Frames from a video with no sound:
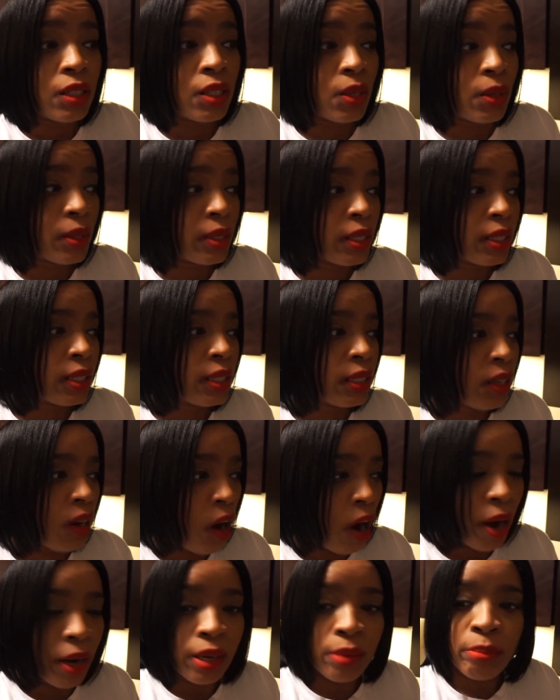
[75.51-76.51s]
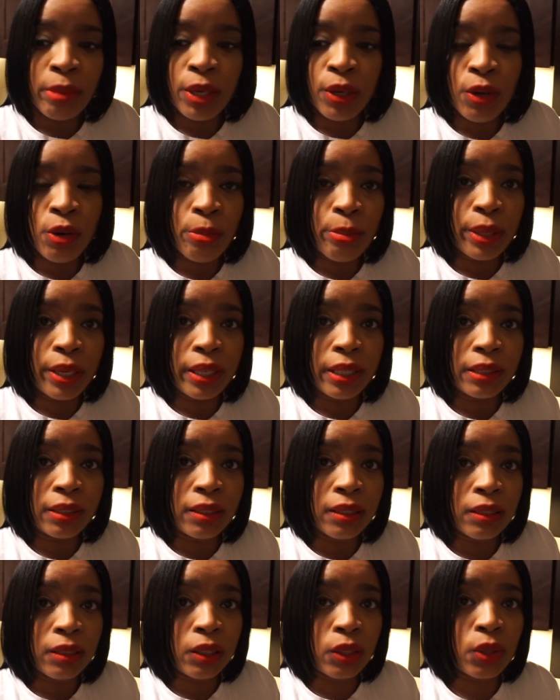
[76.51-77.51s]
So it's a good hearty meal, but
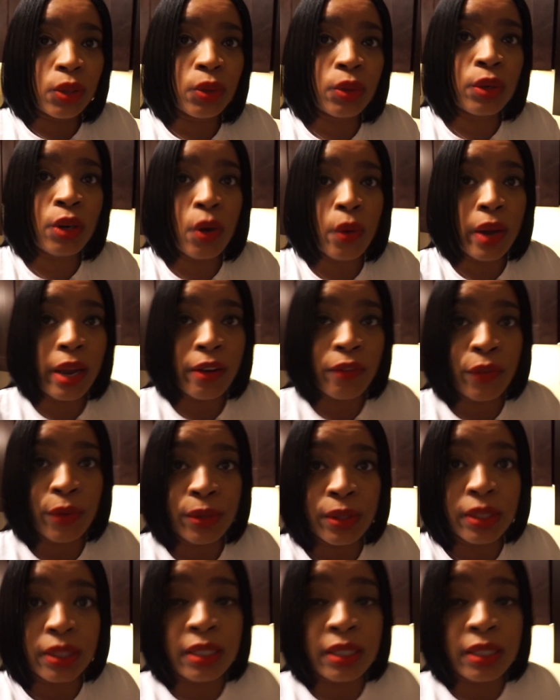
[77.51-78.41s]
little to no effort to